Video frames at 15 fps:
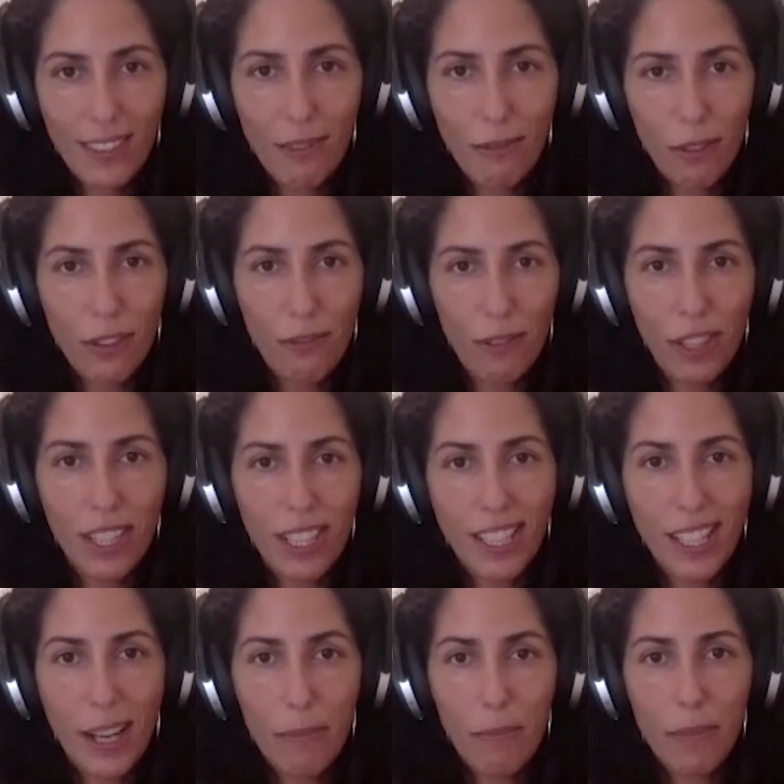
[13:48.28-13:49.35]
for this
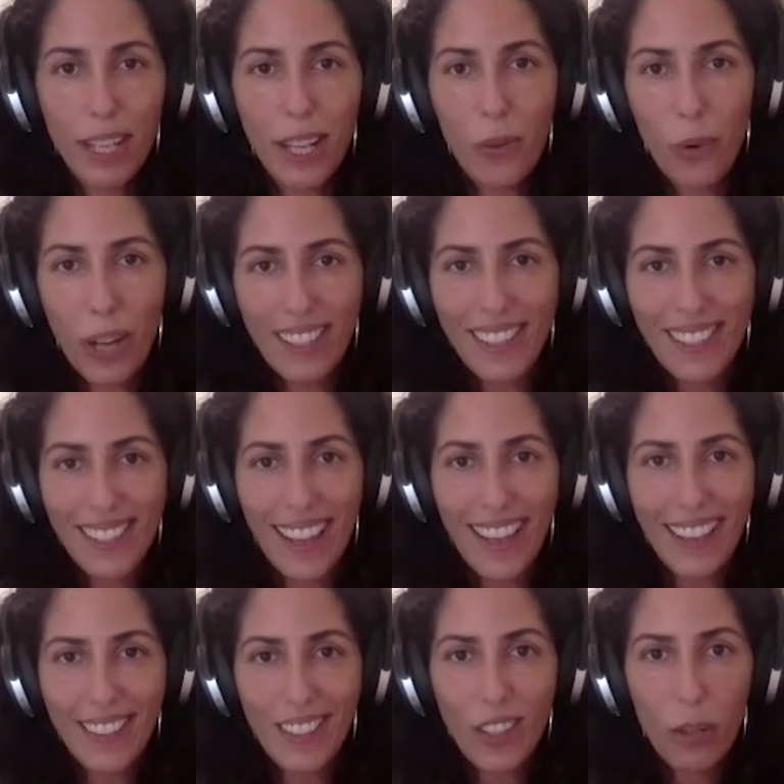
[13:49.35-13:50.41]
company,
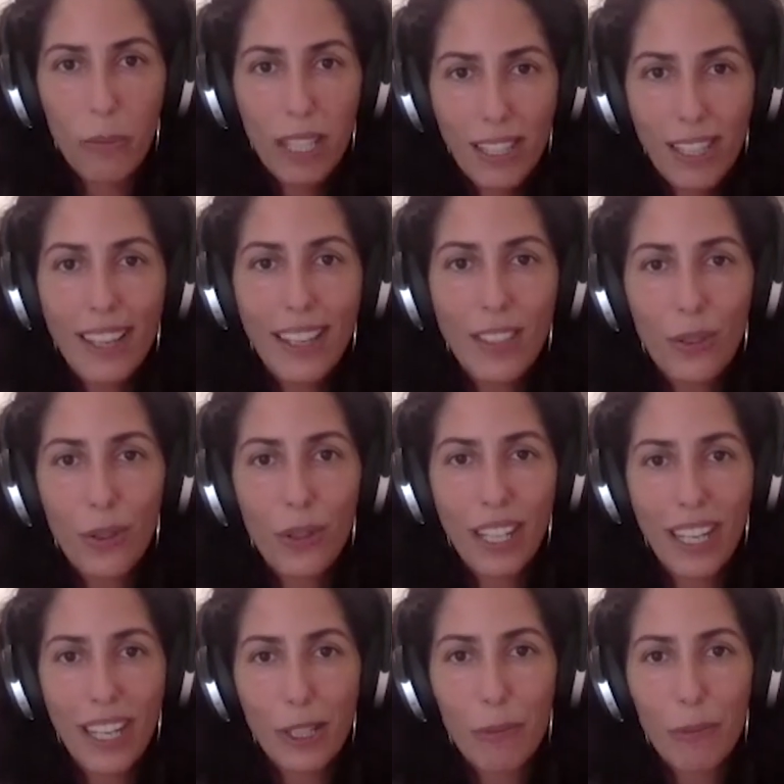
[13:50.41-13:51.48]
Wednesdays, you know, because I need to
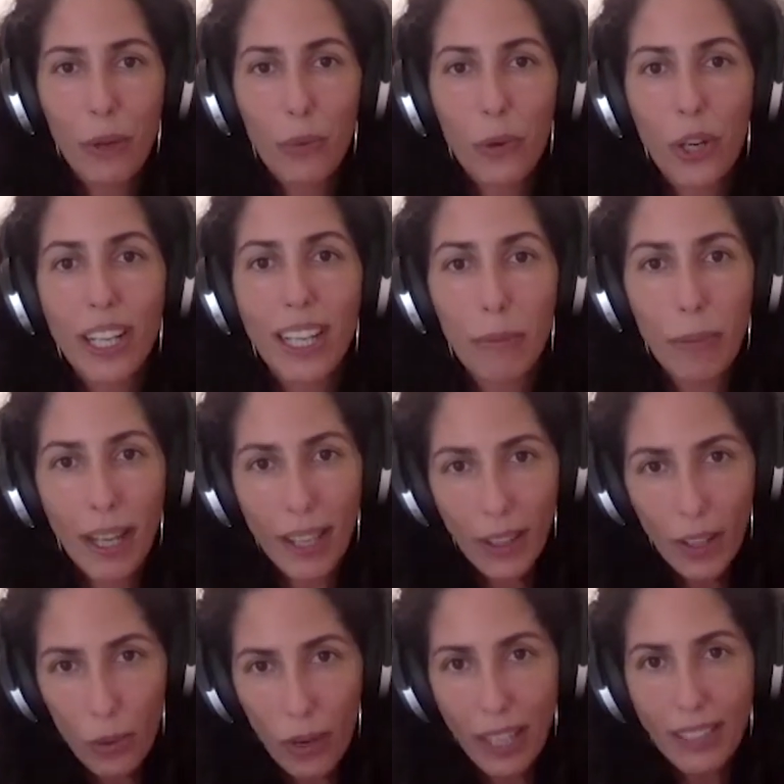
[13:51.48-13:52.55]
organize my work and my
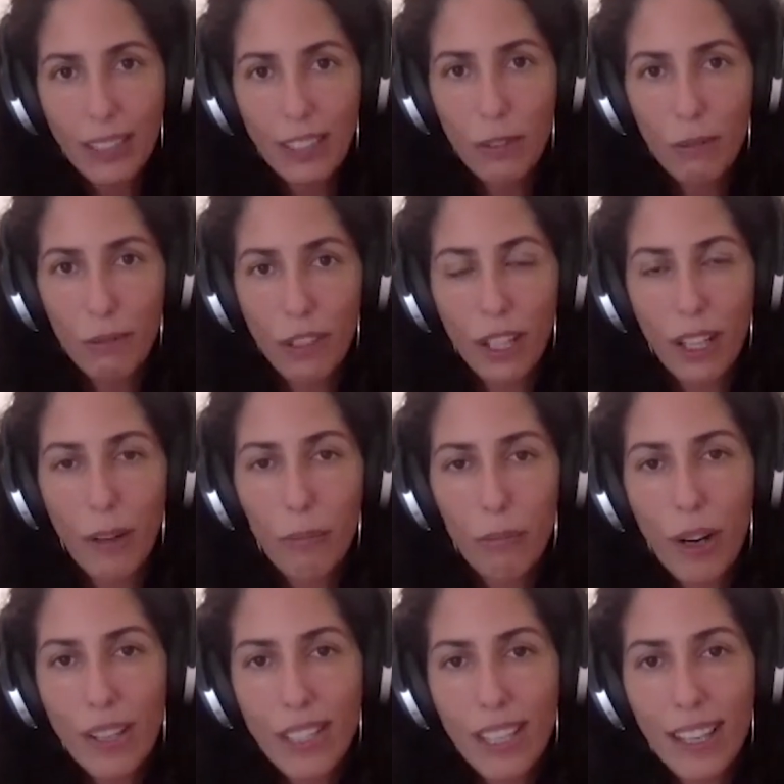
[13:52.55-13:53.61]
creative
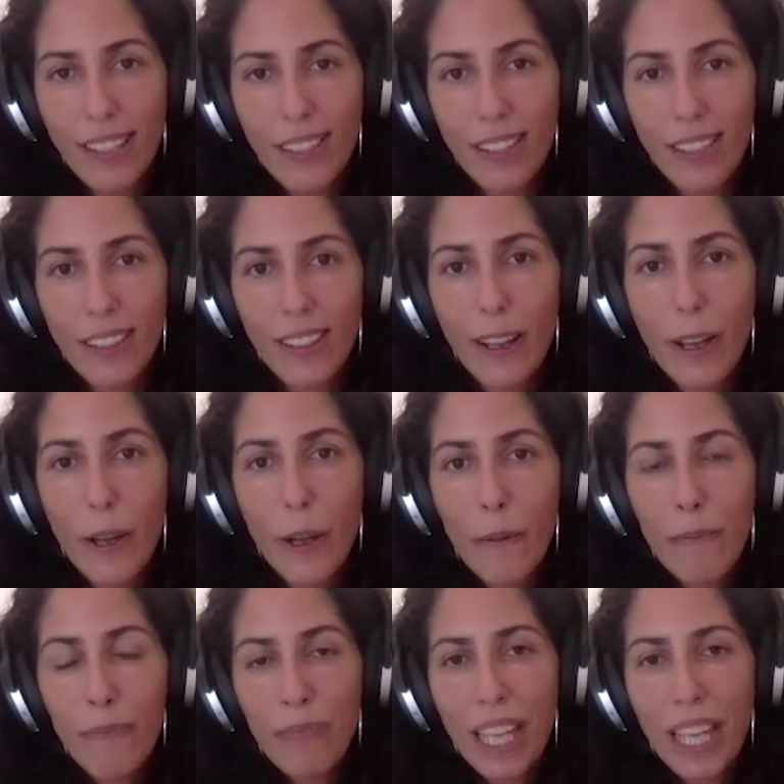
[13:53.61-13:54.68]
process and
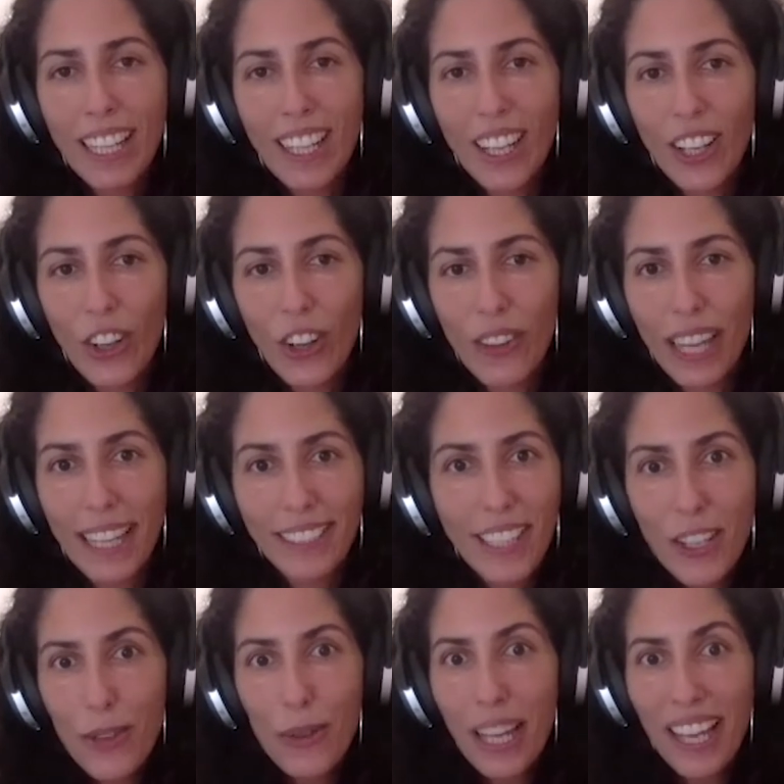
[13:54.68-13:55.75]
all that,
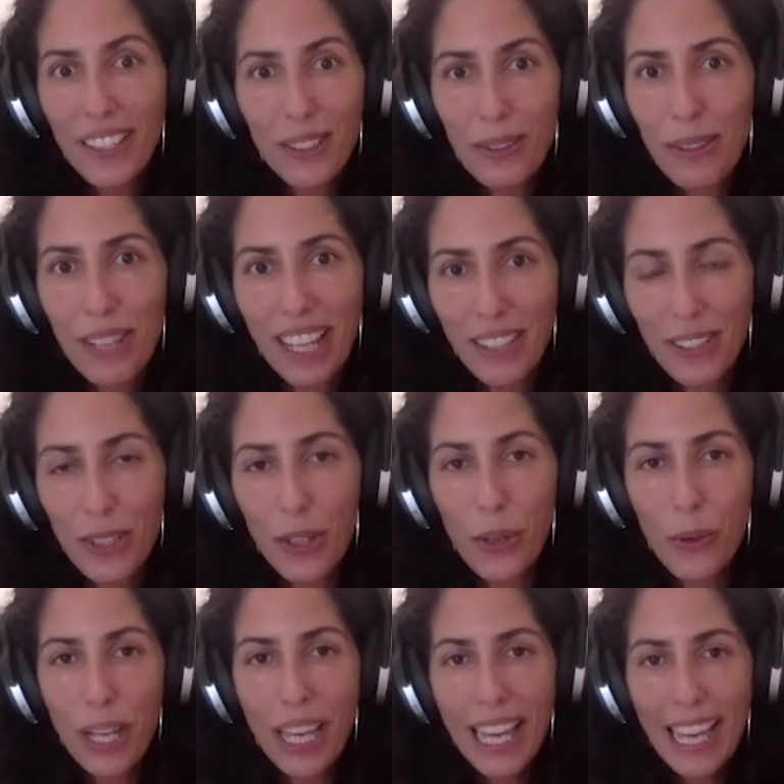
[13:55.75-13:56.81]
and you can't do that.
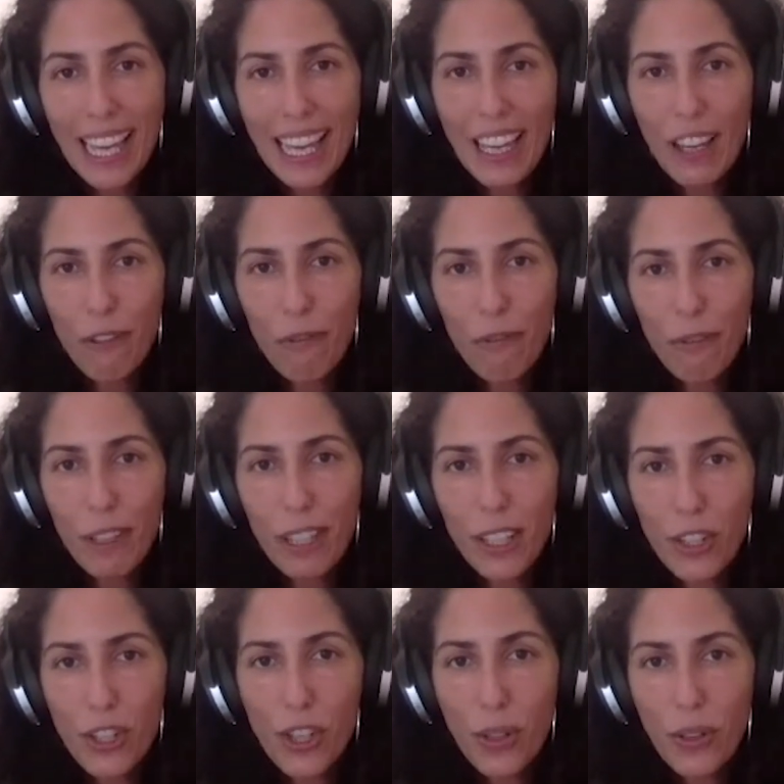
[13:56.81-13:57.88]
So if
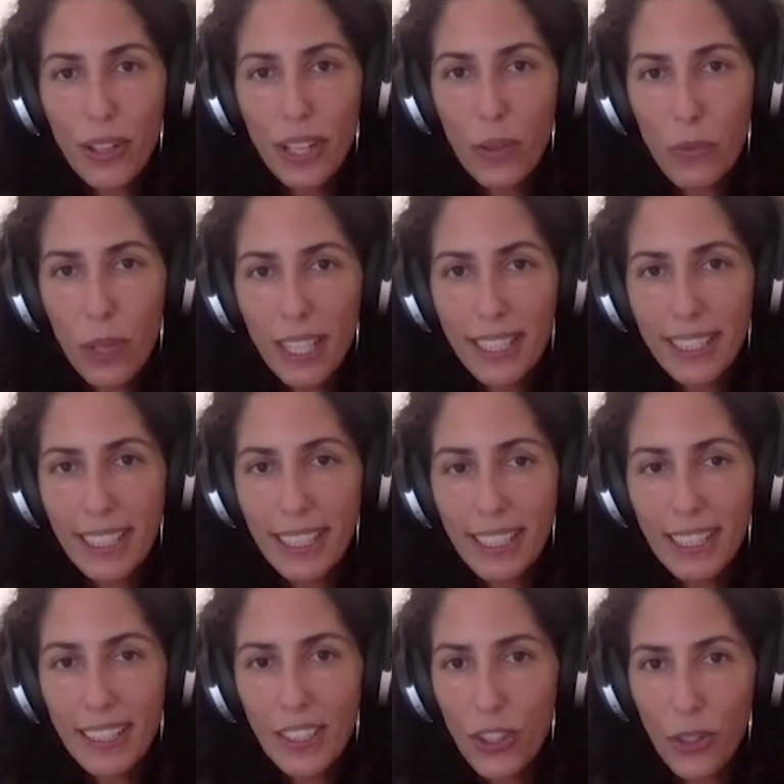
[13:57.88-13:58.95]
during
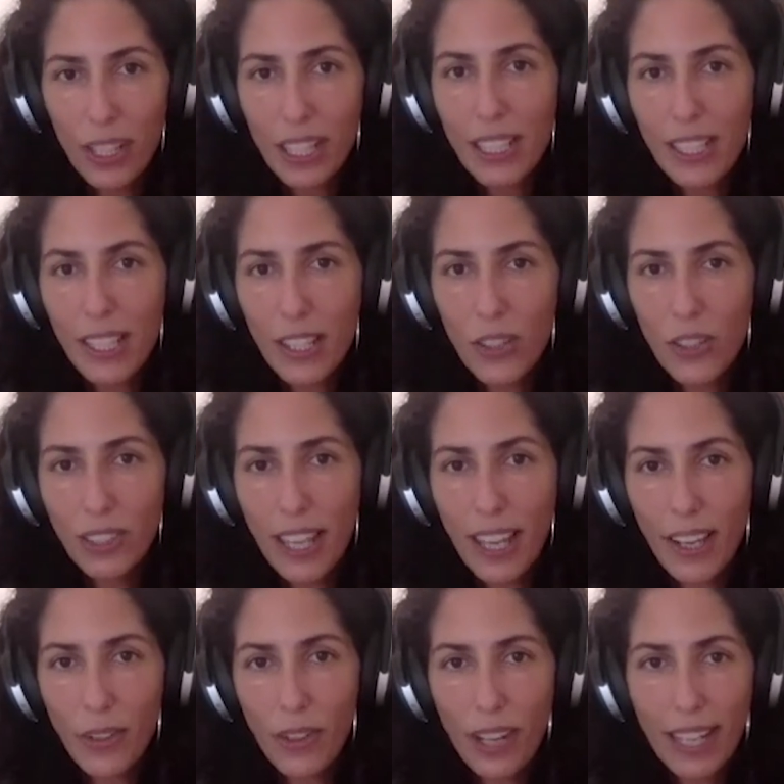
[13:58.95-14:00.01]
a single day
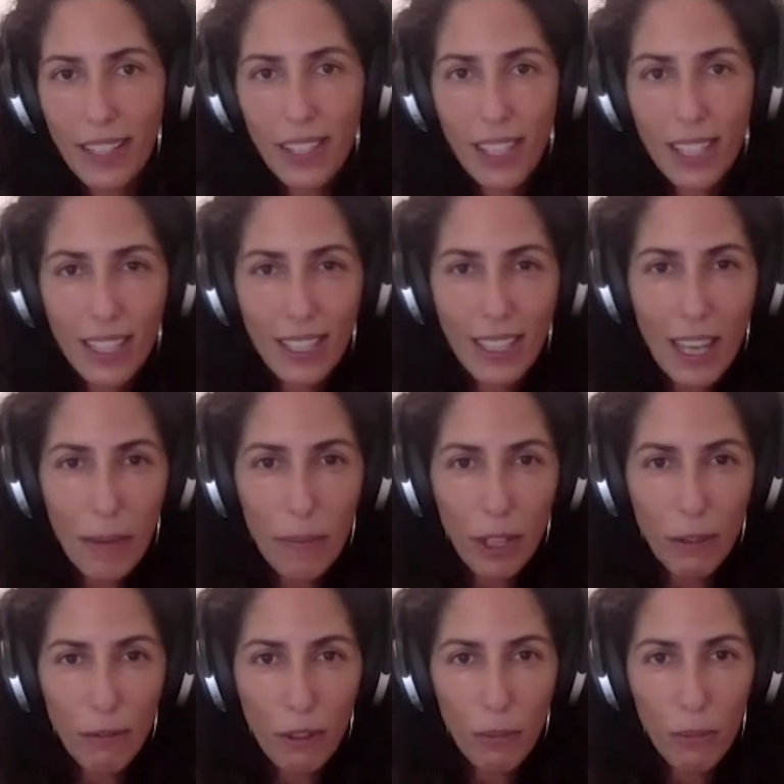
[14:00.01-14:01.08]
you're answering an
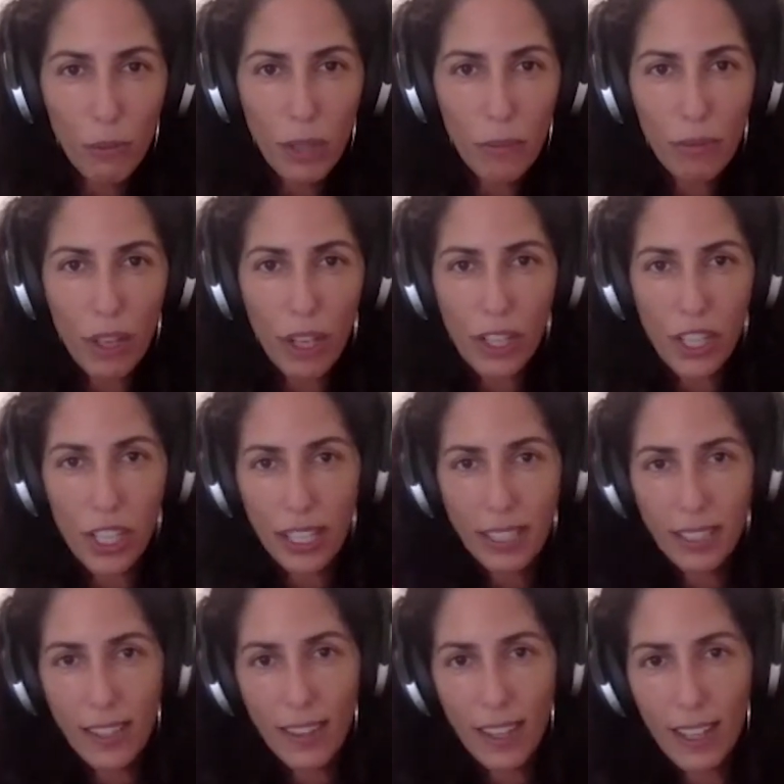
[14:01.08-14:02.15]
email from one project,
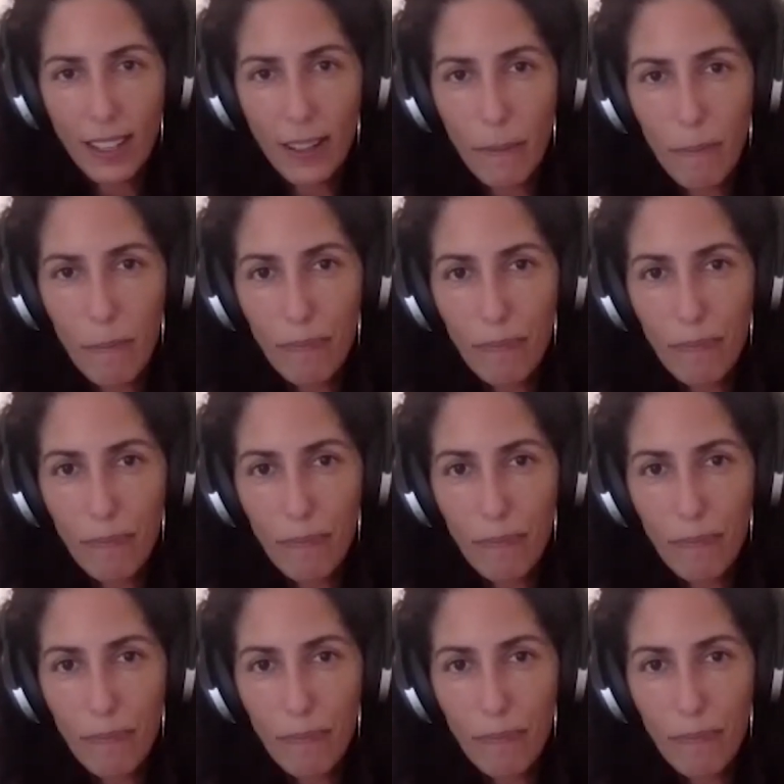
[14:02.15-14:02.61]
and then